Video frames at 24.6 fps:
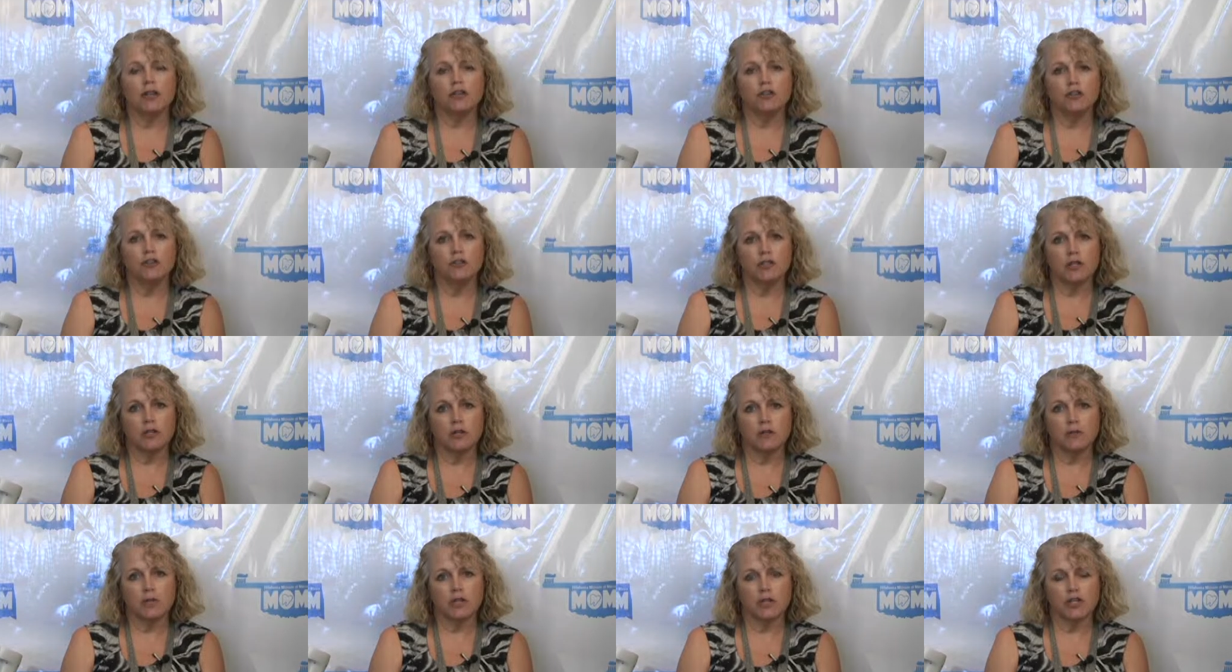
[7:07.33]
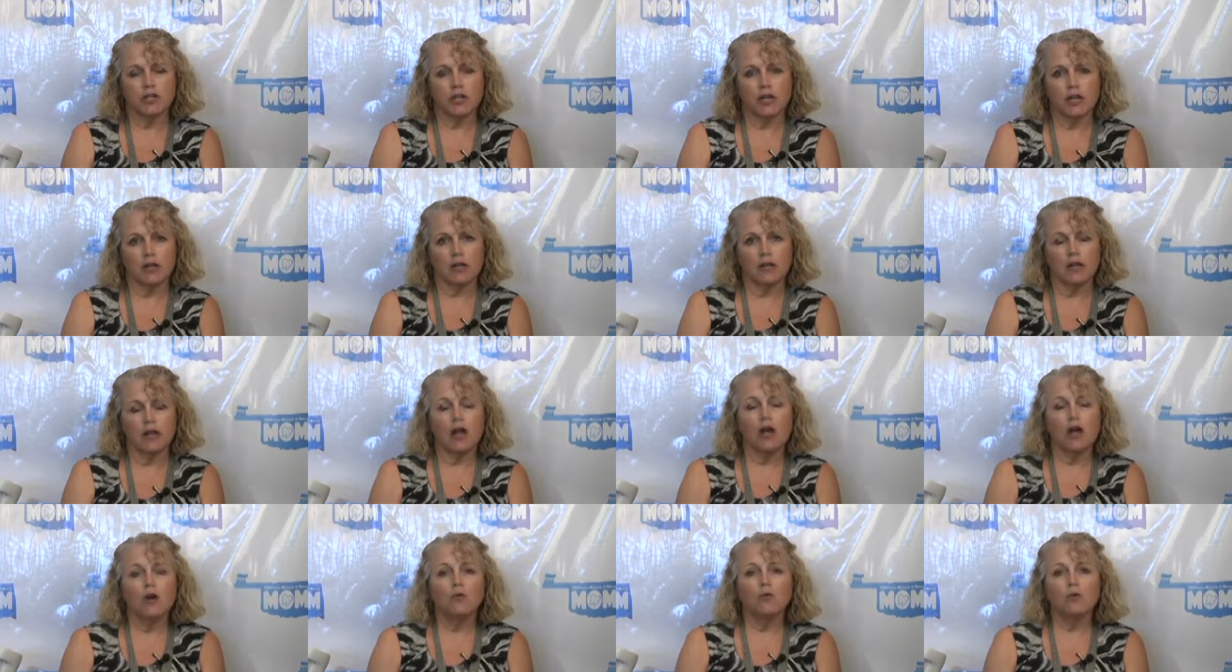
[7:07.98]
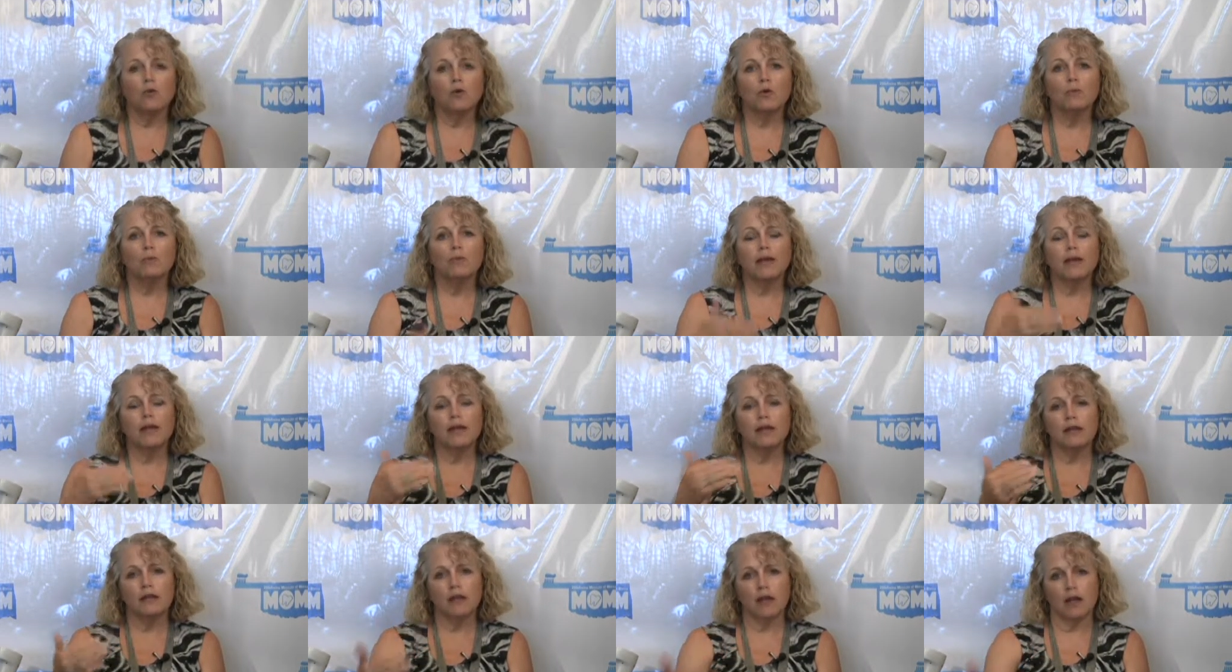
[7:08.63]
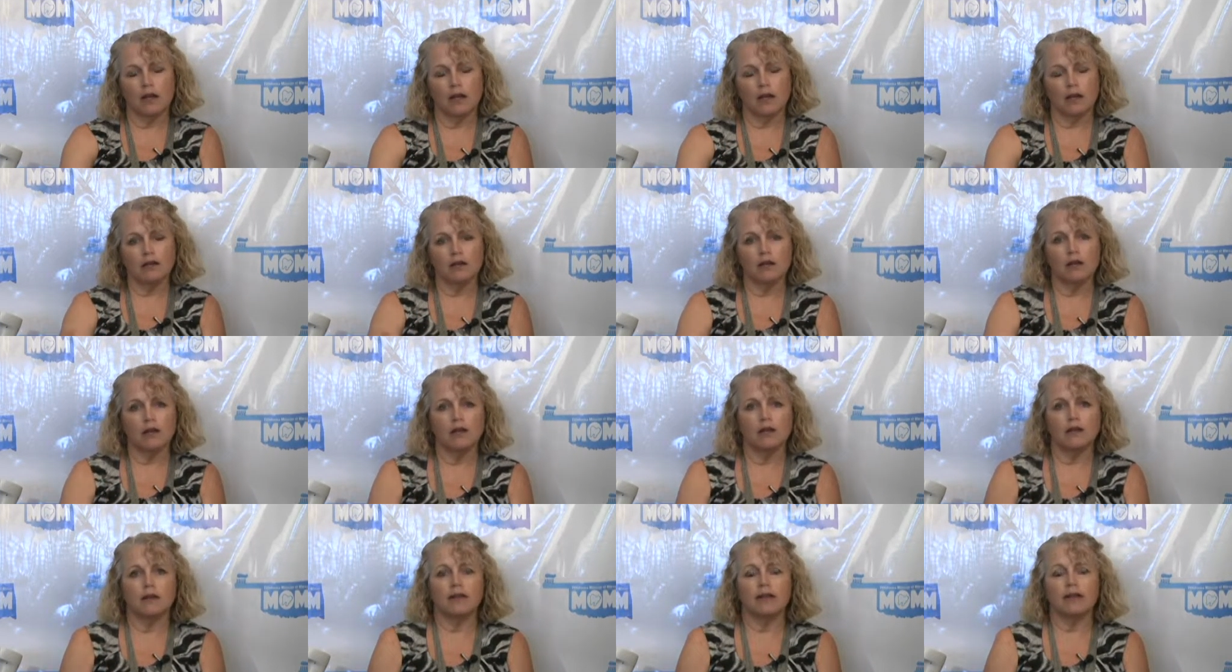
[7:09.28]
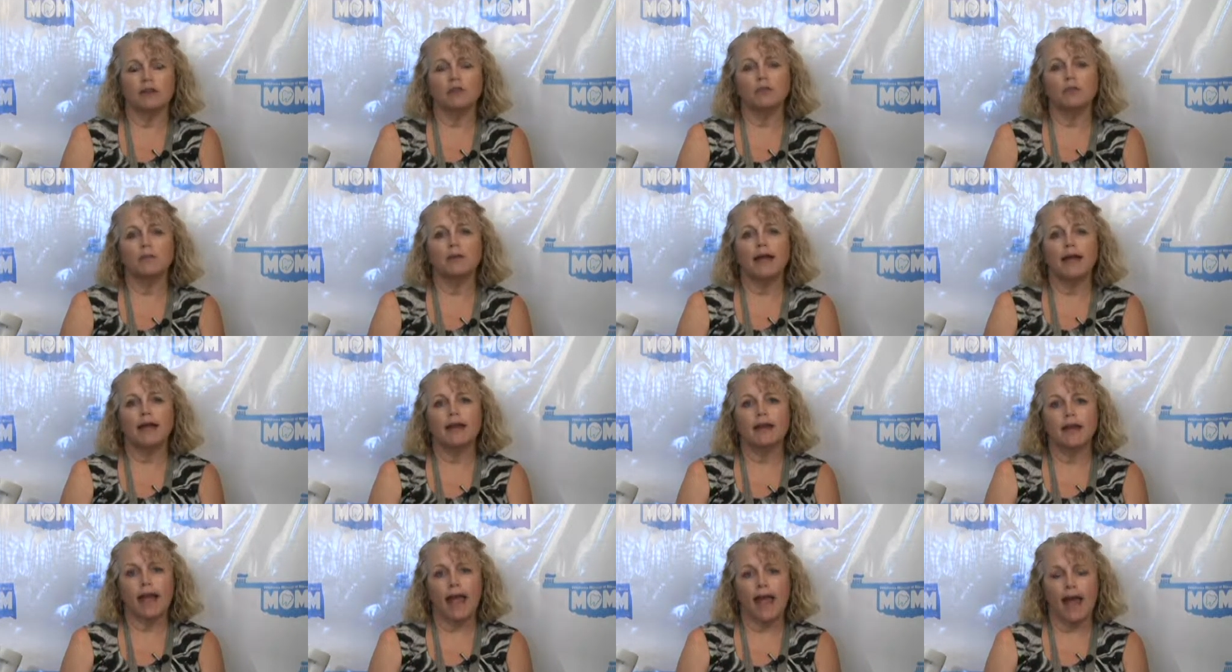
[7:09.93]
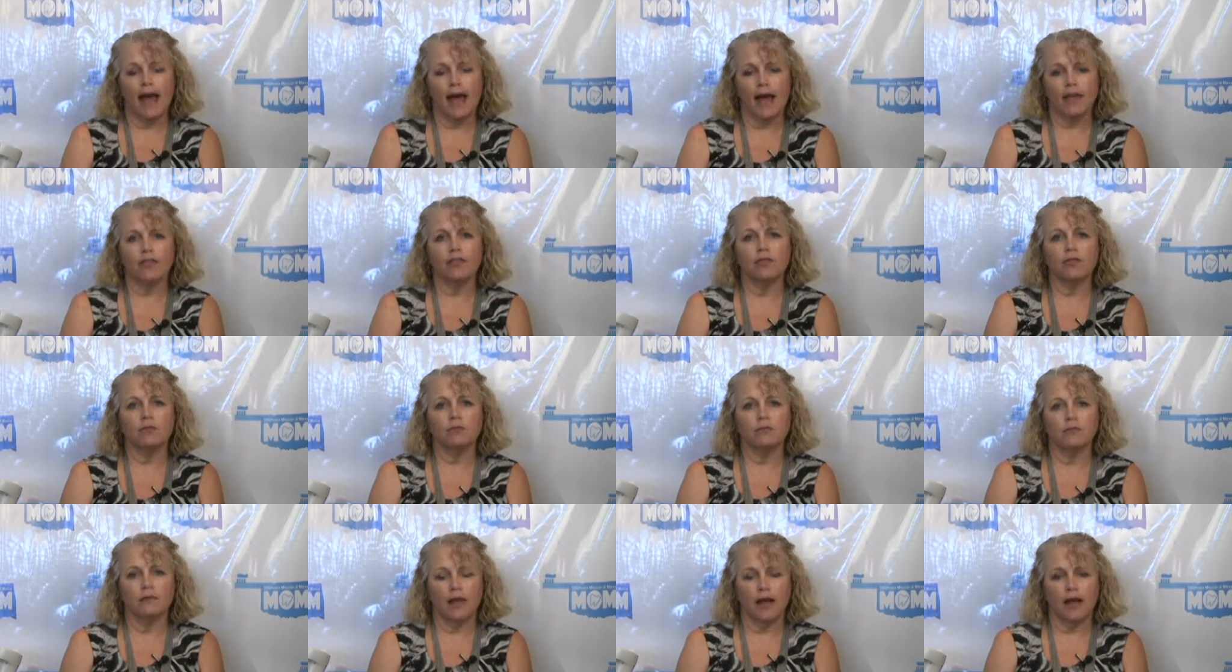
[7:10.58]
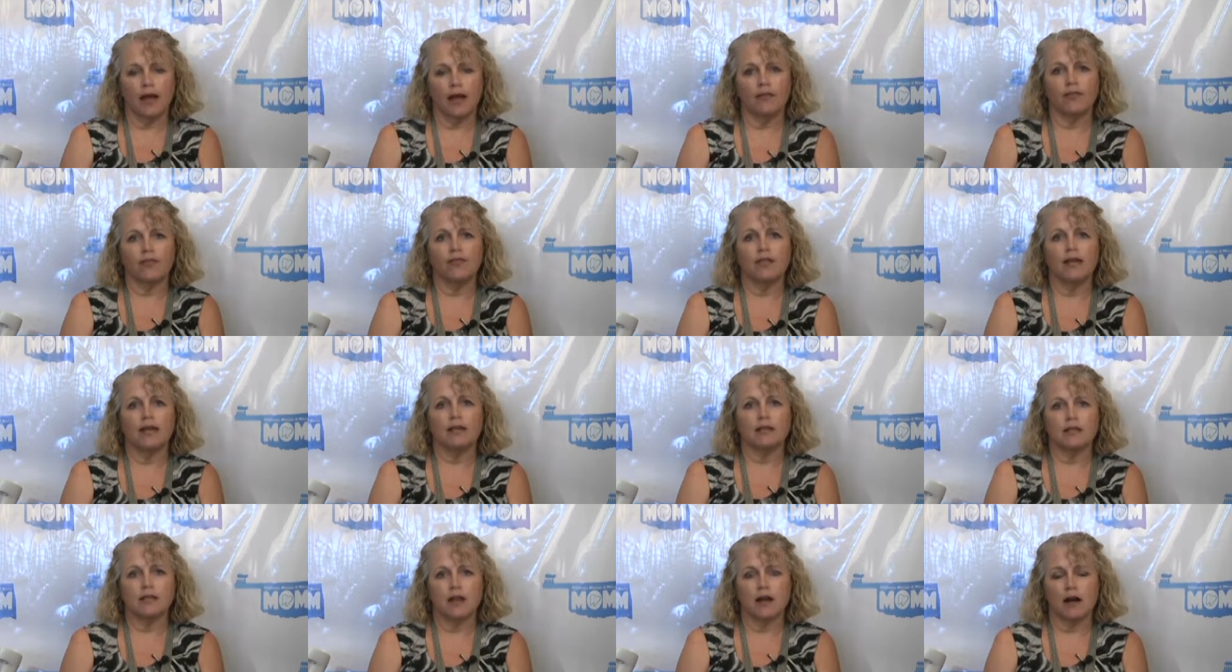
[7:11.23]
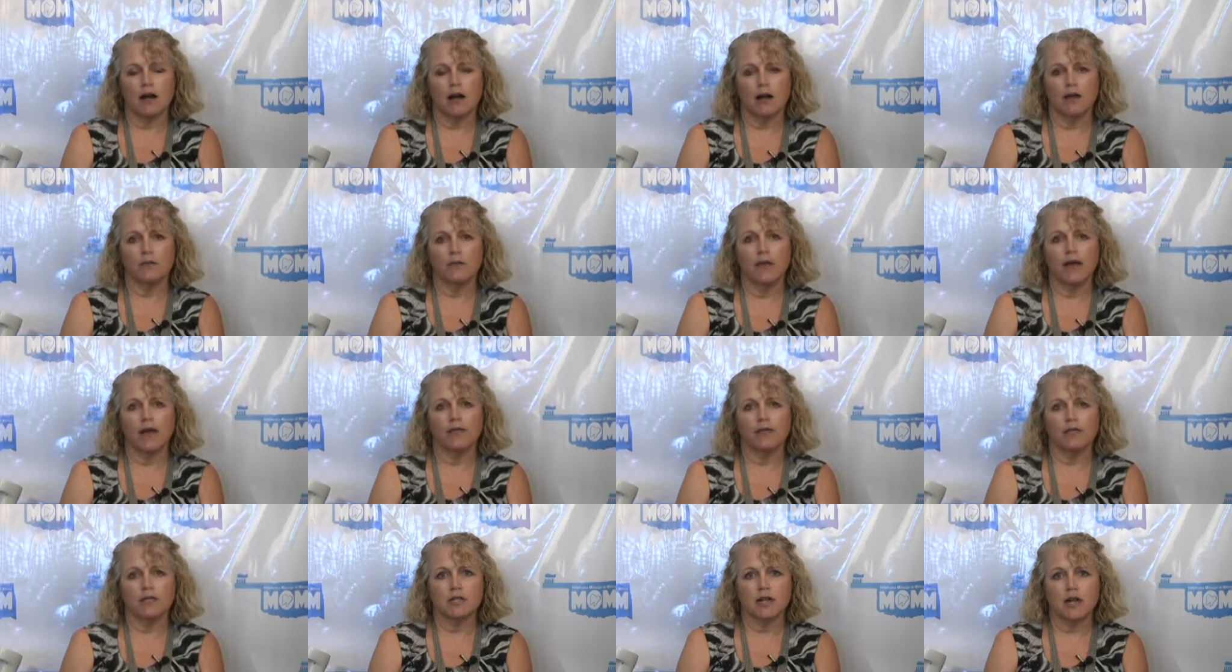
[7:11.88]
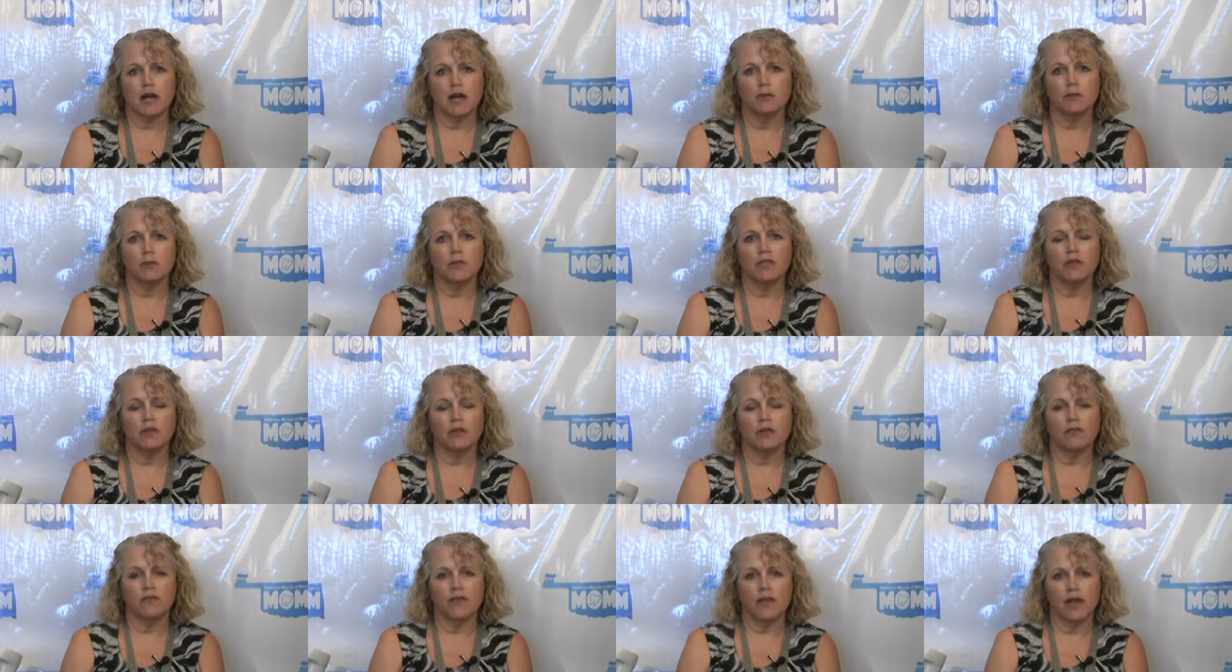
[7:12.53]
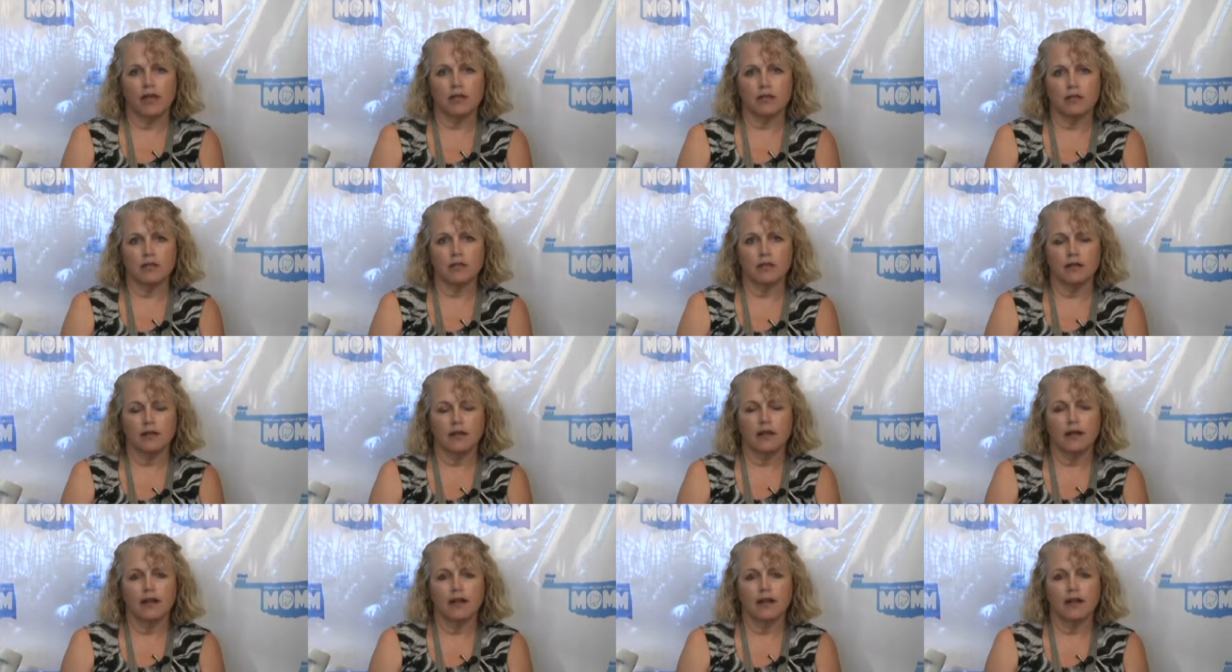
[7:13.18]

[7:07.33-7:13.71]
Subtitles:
and using the machine will be explained at the time of the event.